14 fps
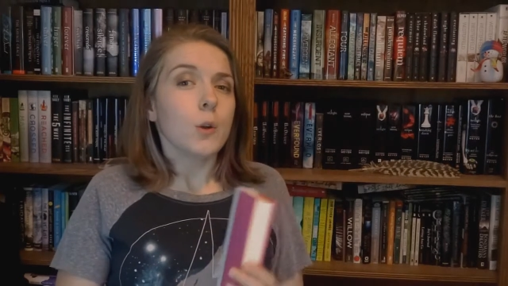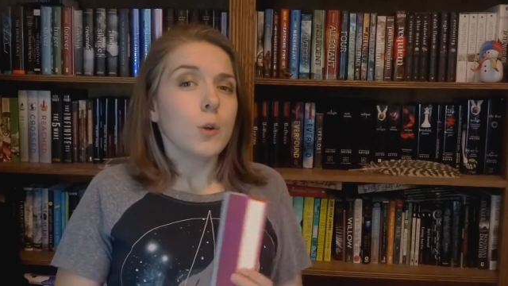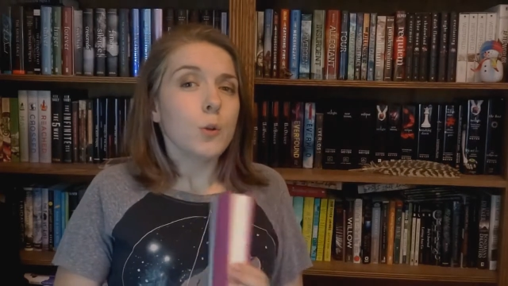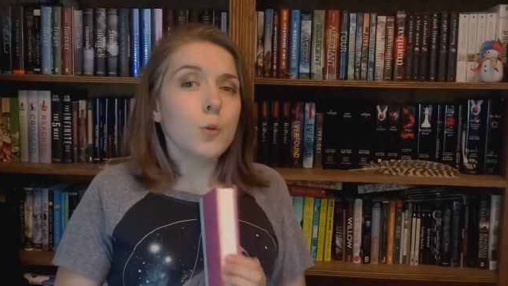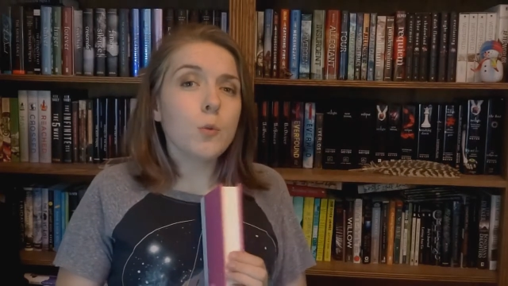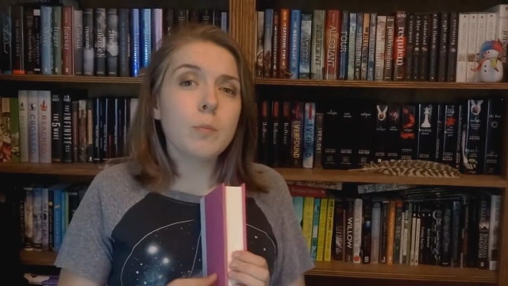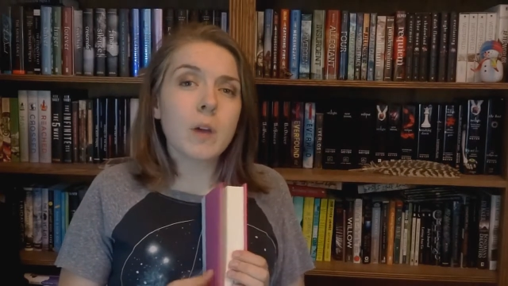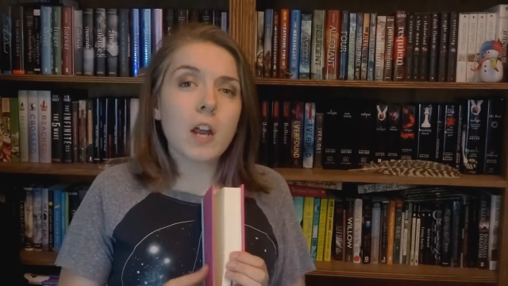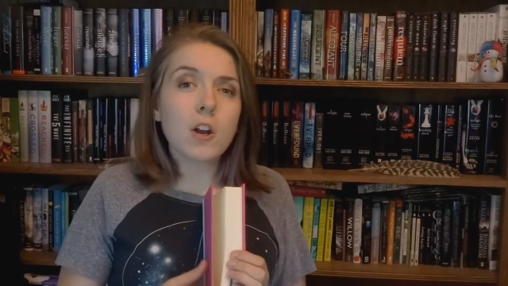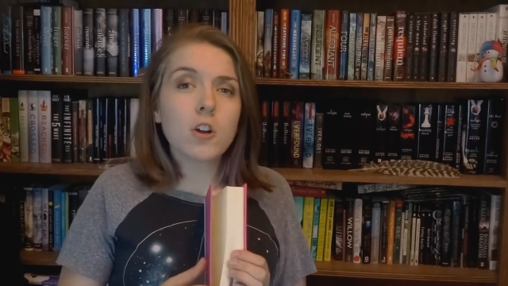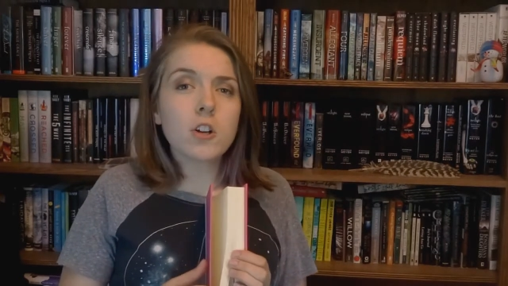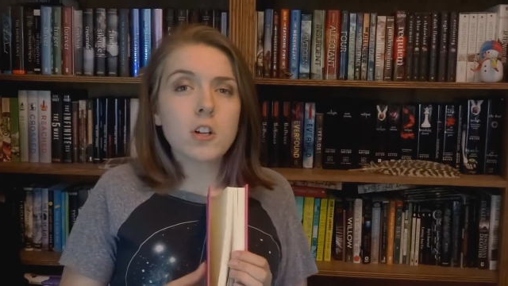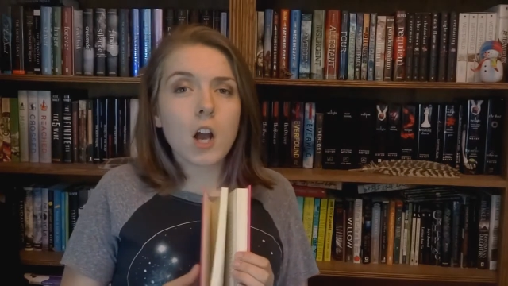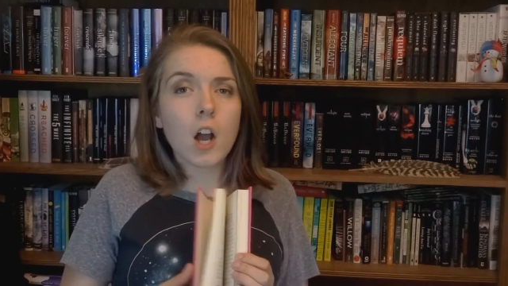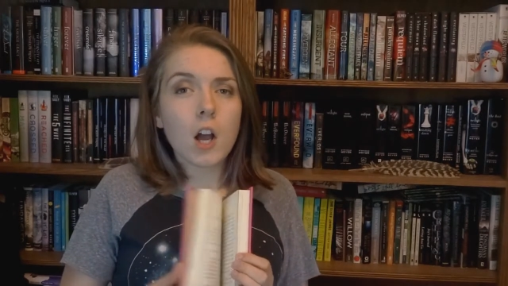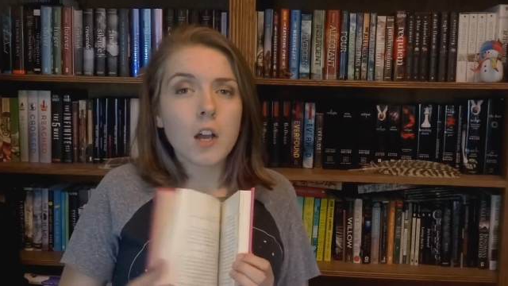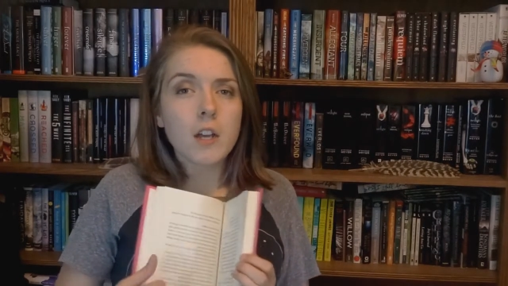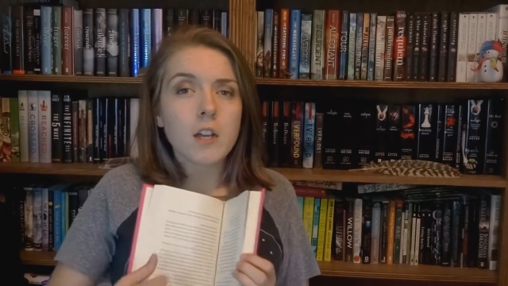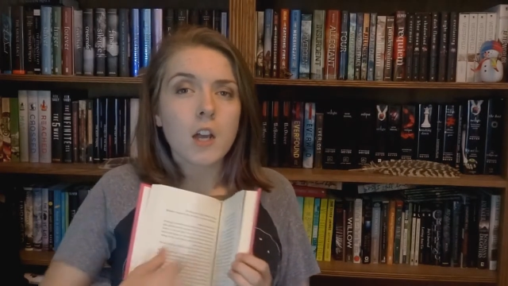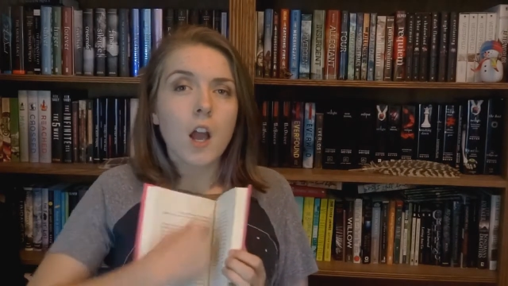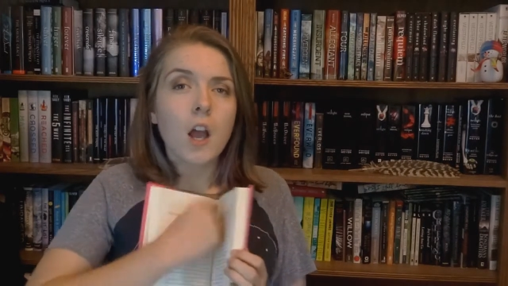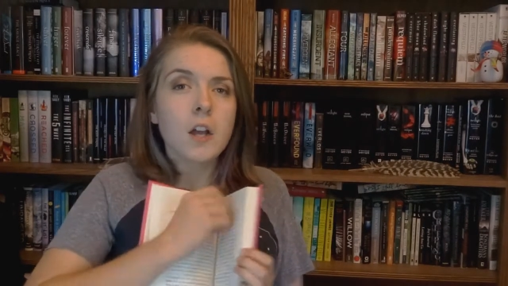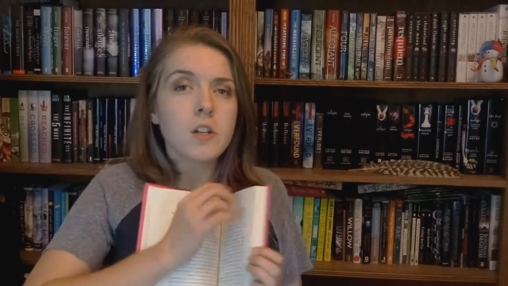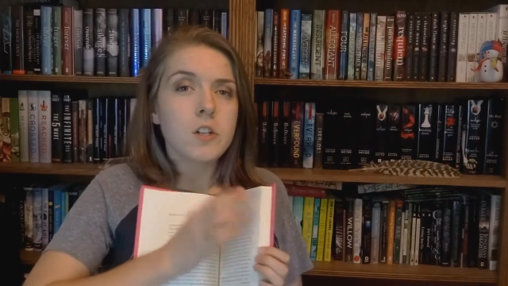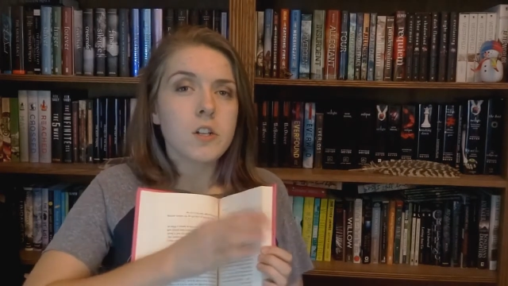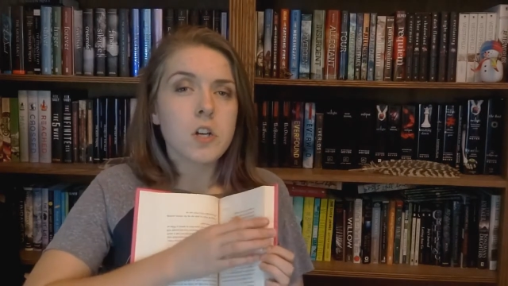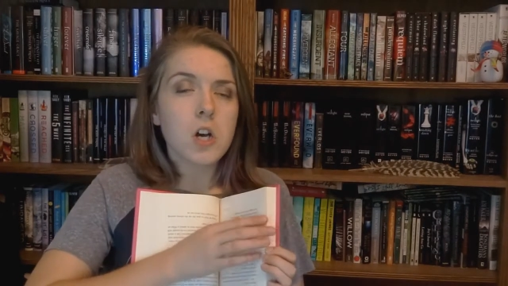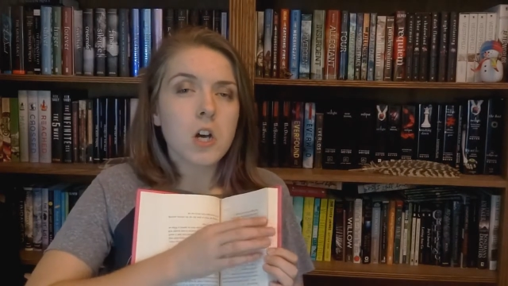you better not
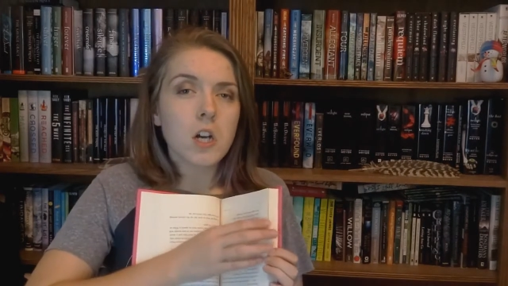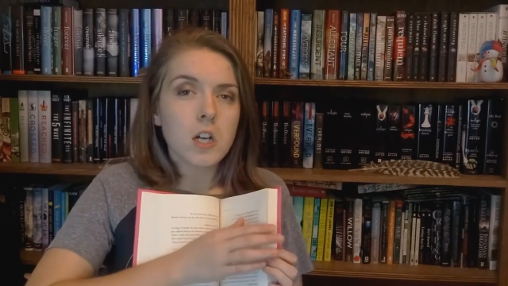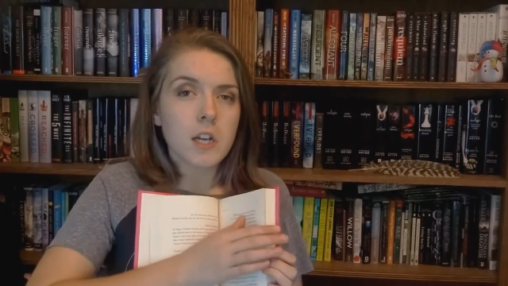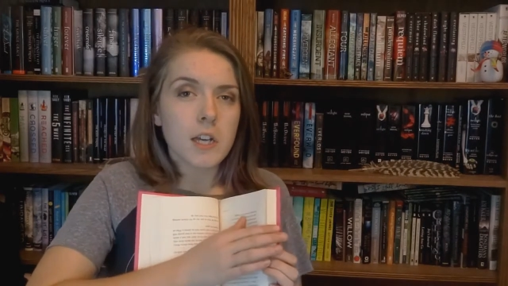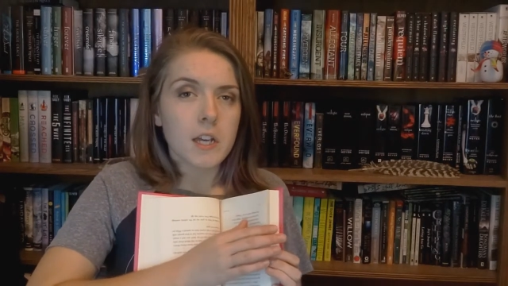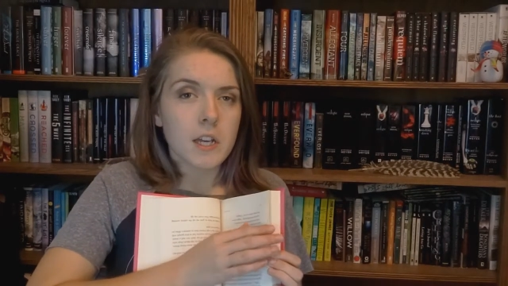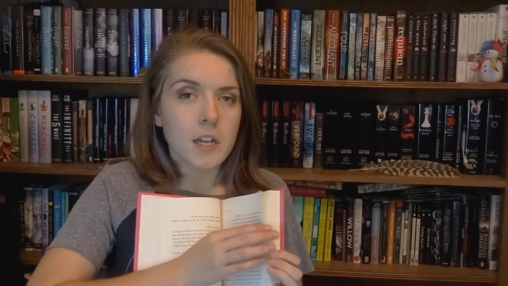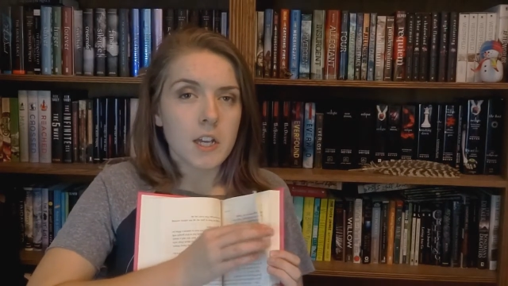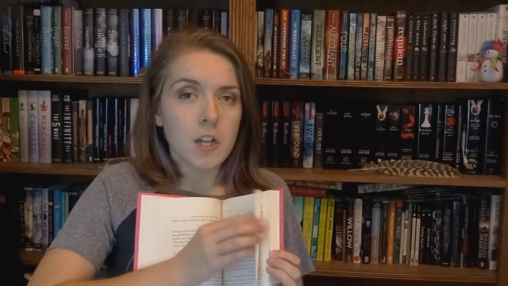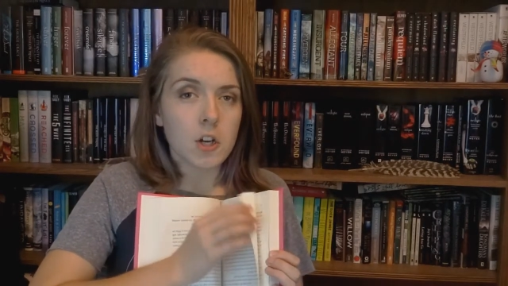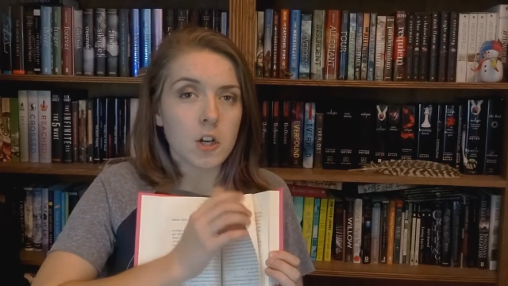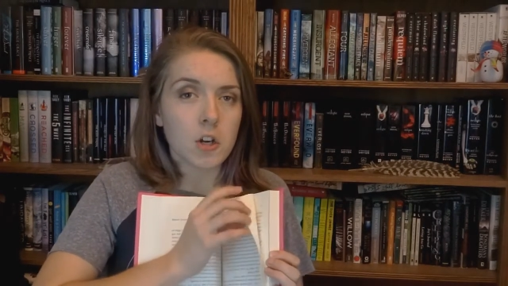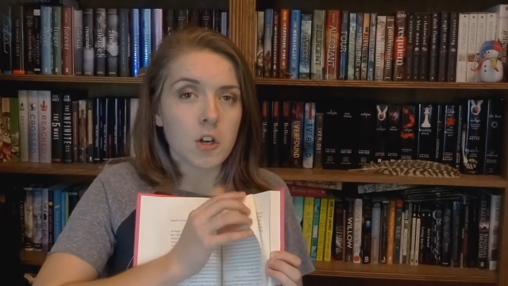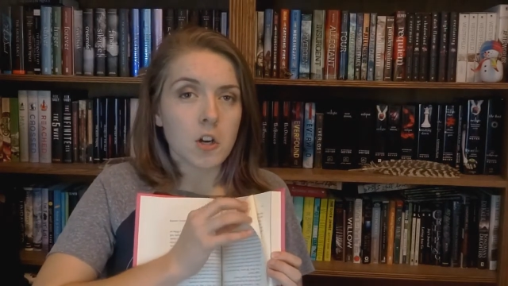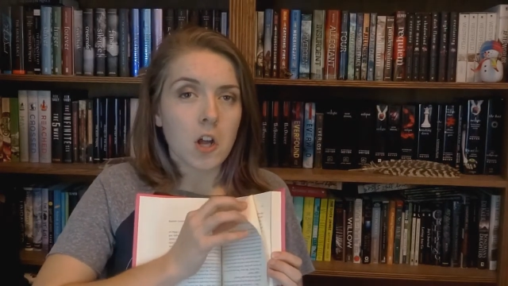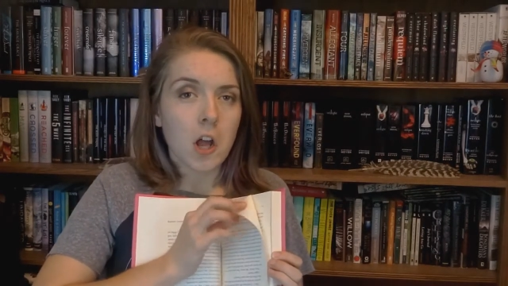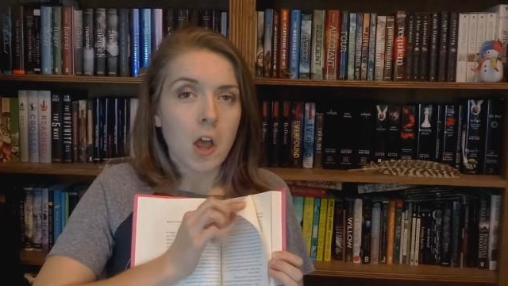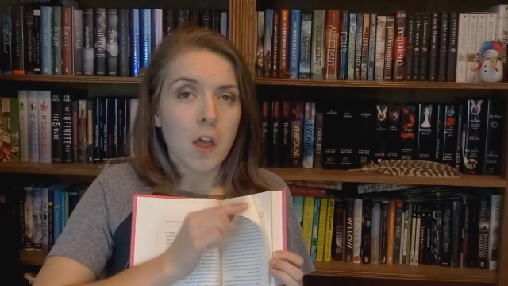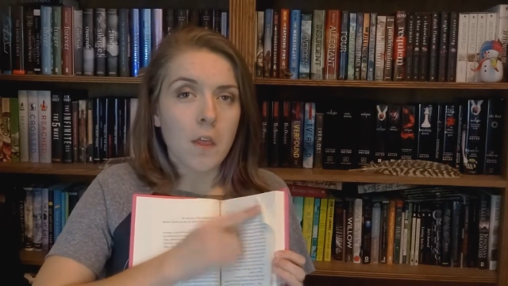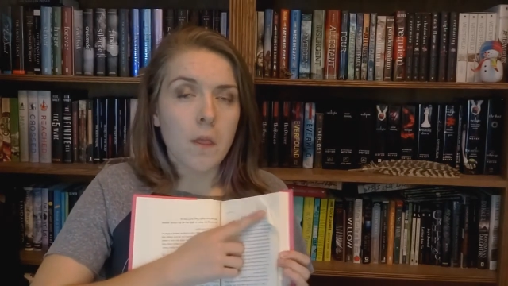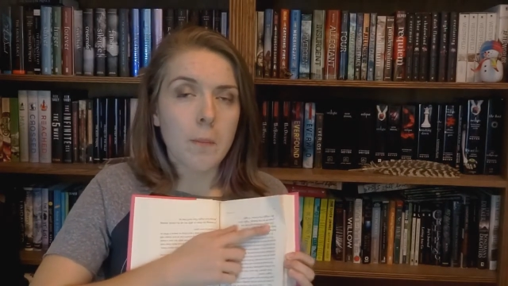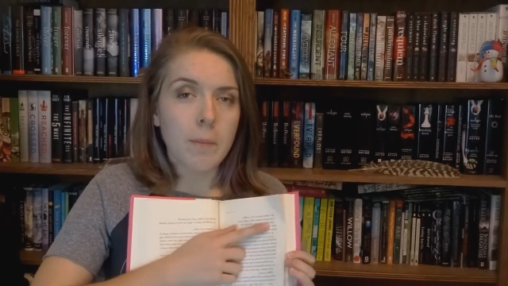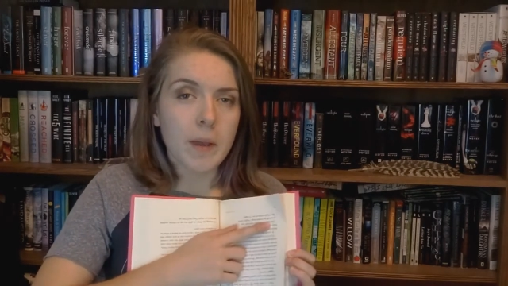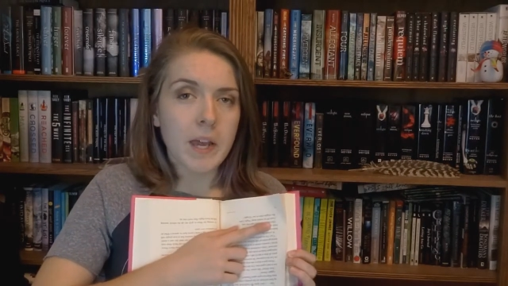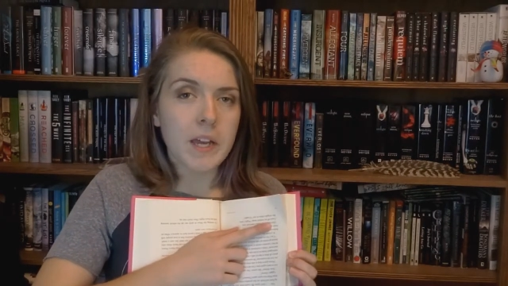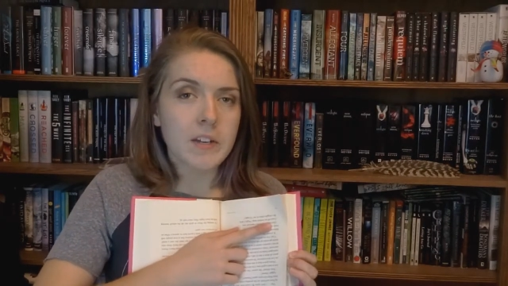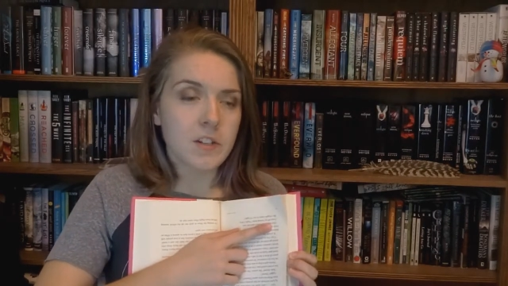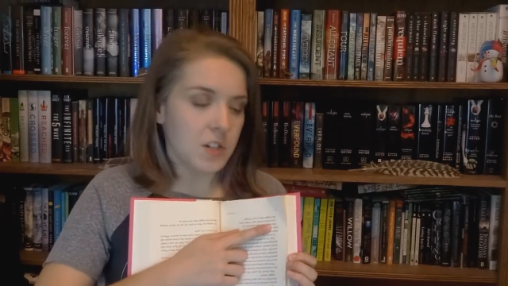dog ear the
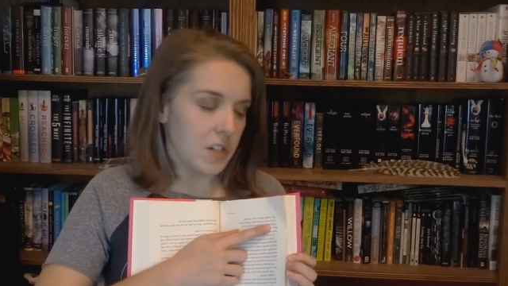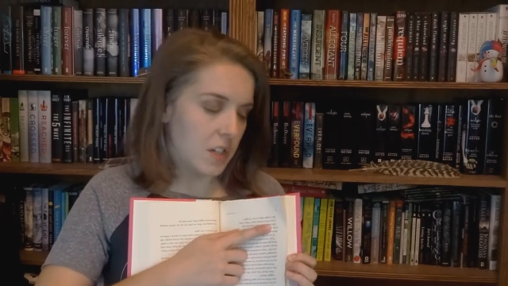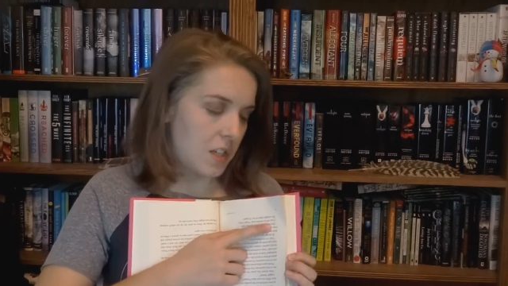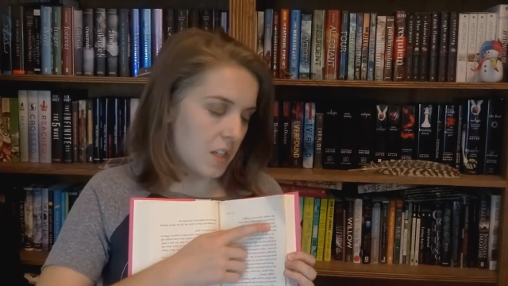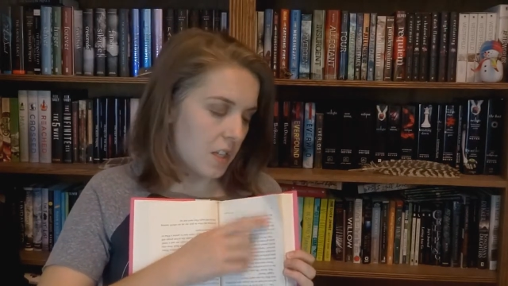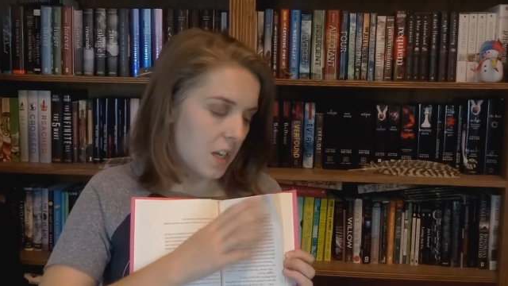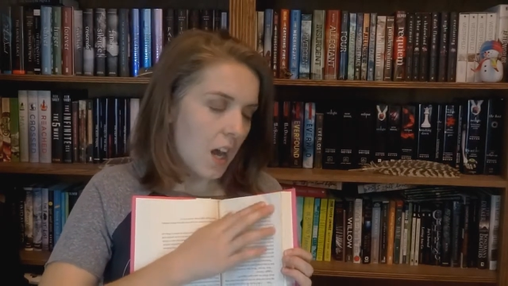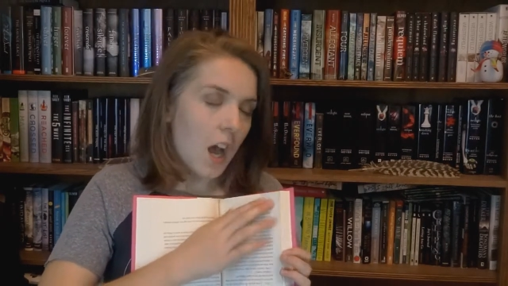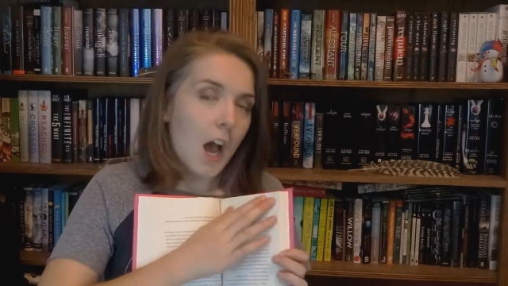pages.